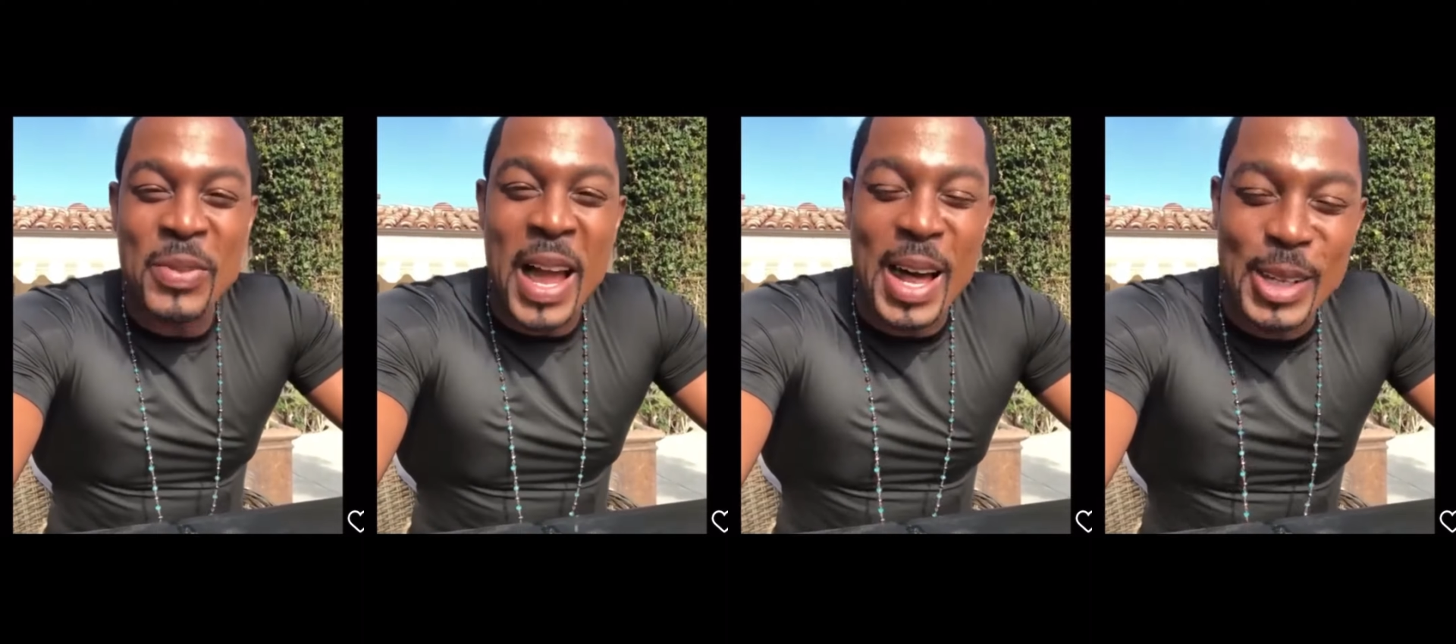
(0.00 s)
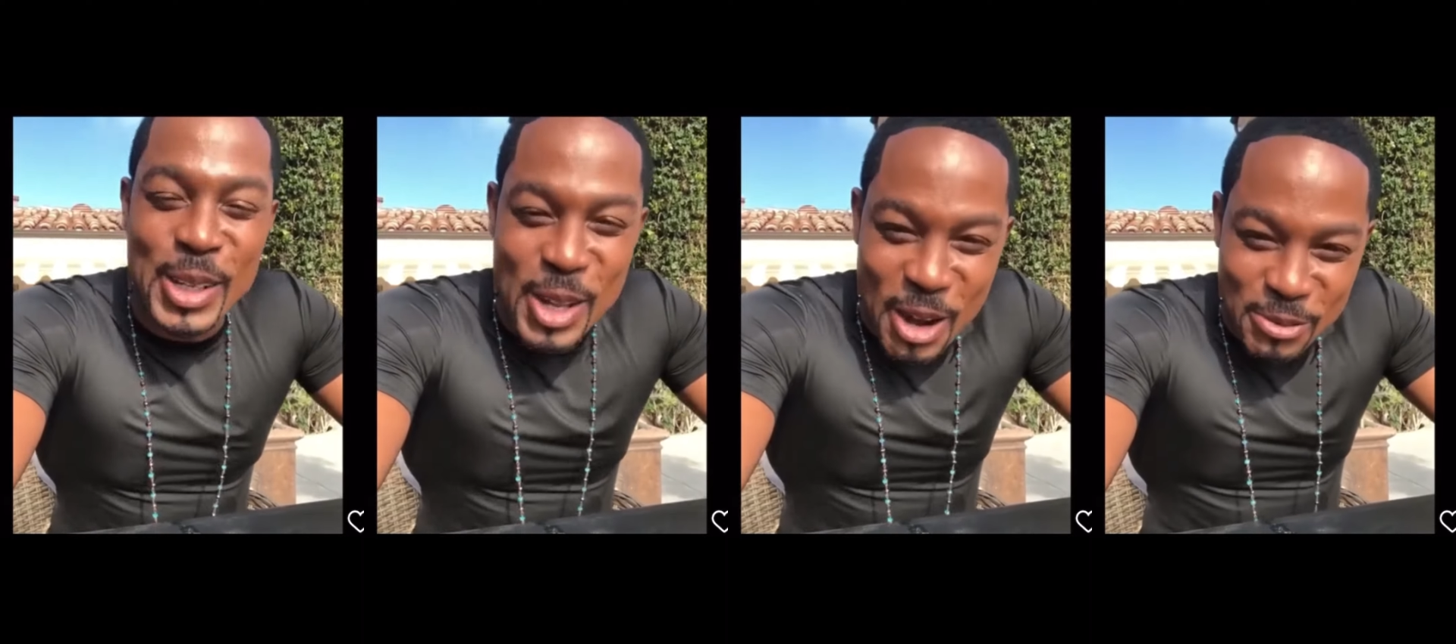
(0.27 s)

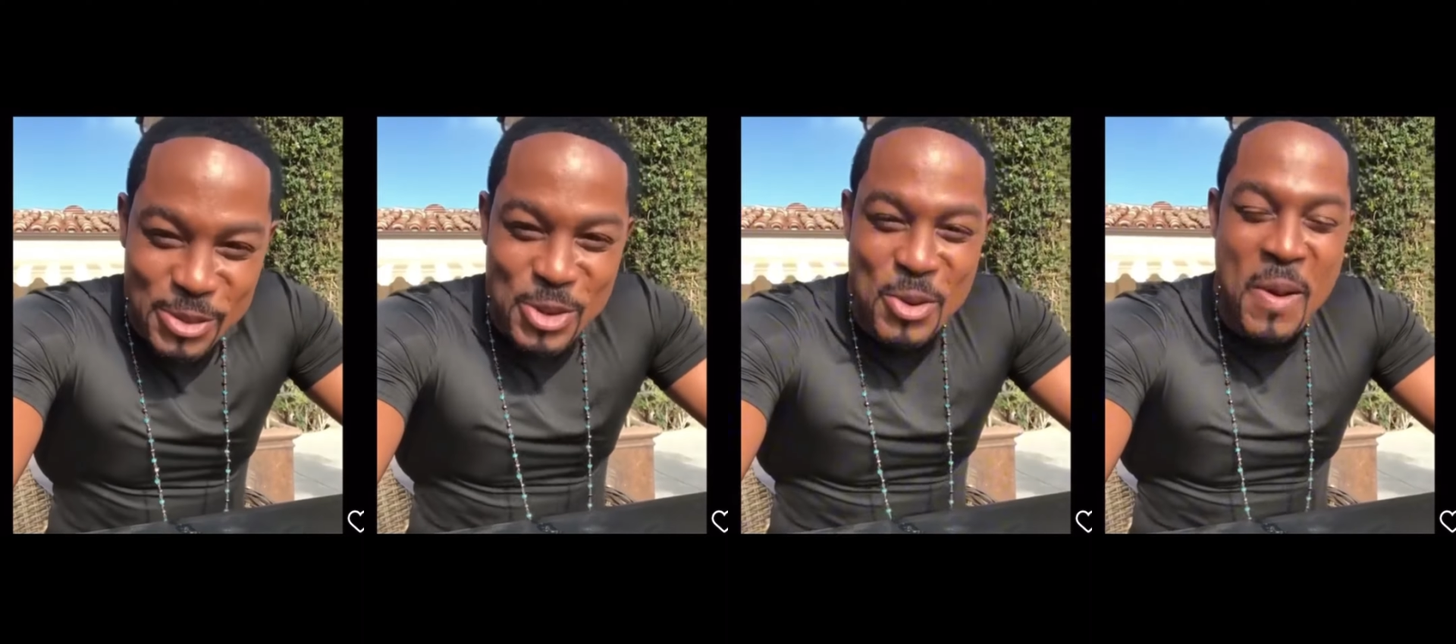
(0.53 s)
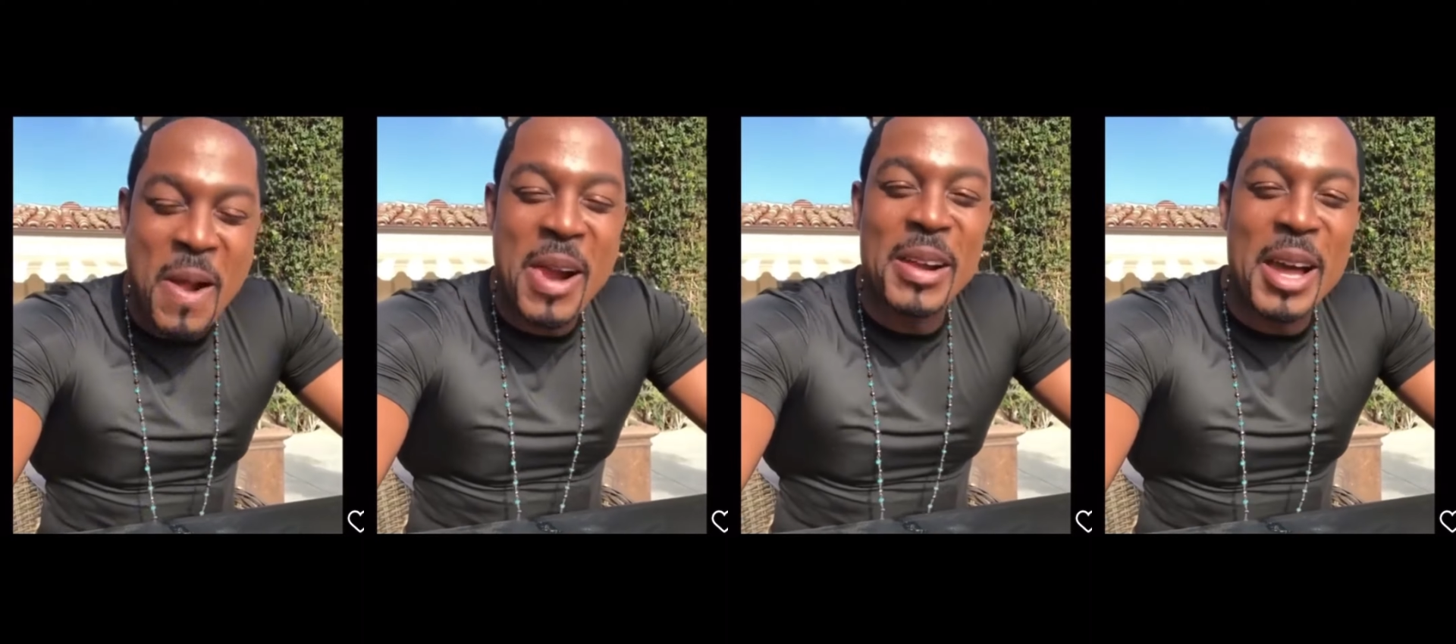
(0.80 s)
I love
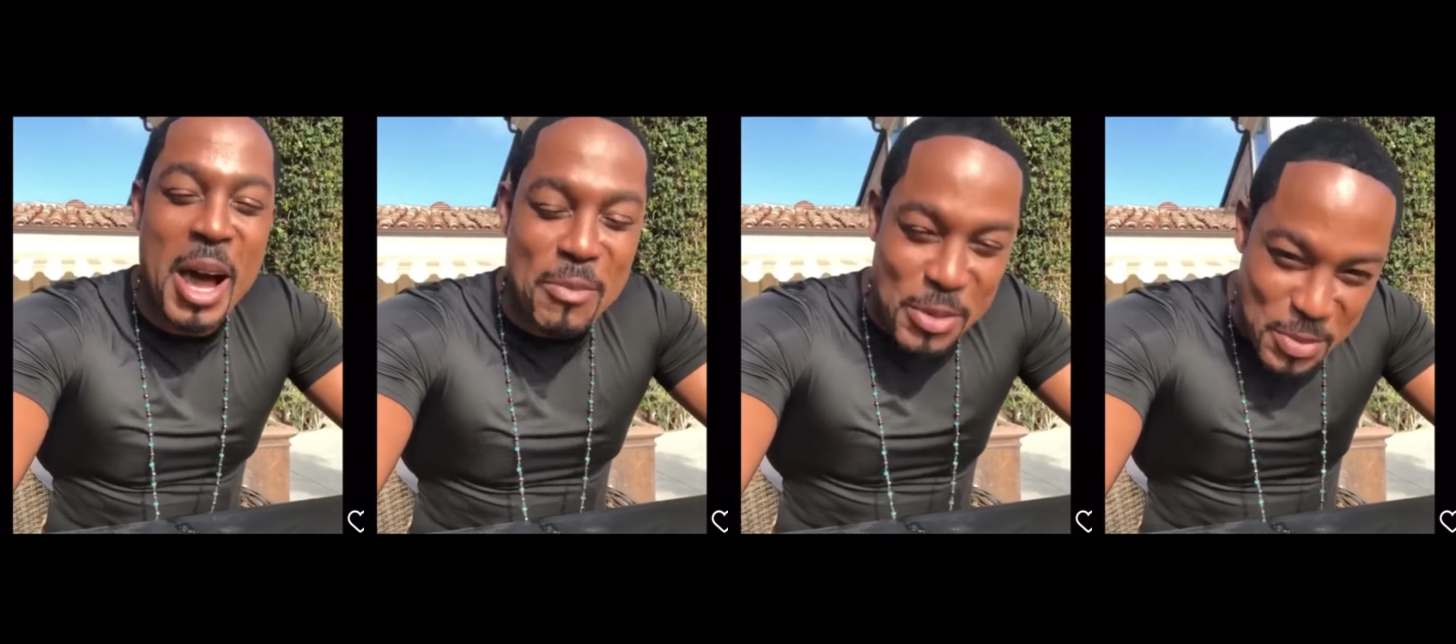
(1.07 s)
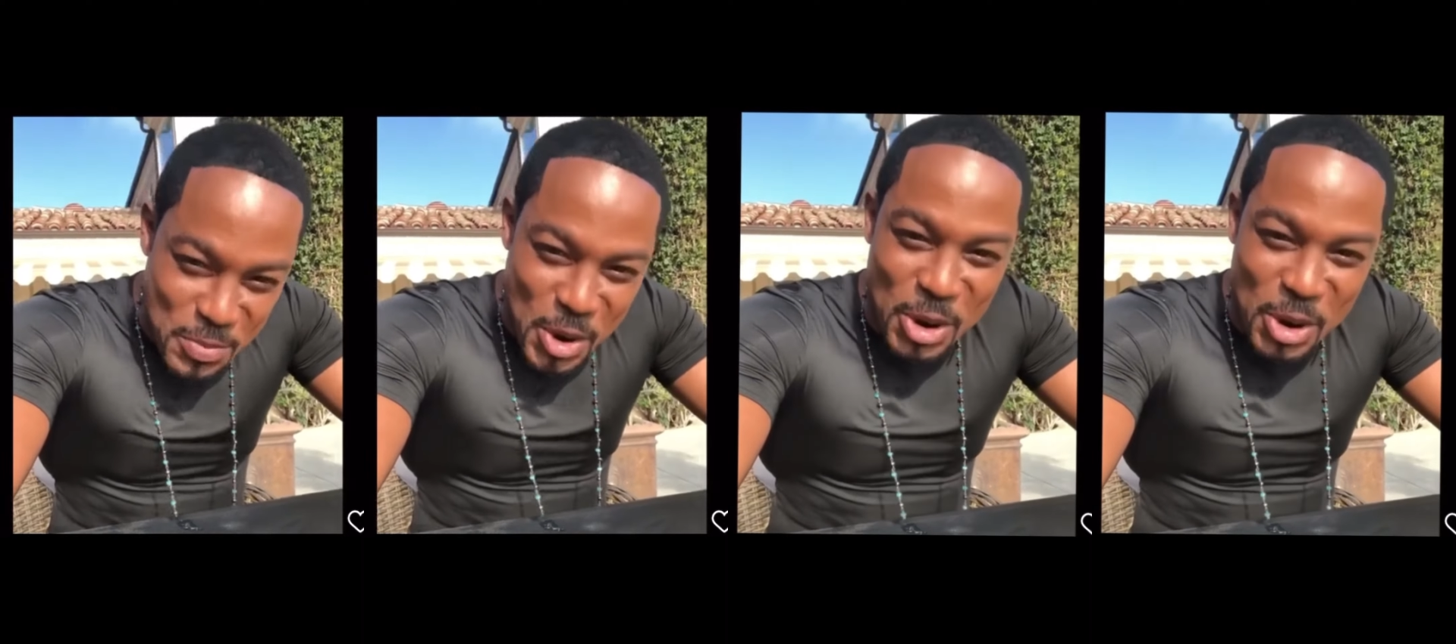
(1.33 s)
you. Happy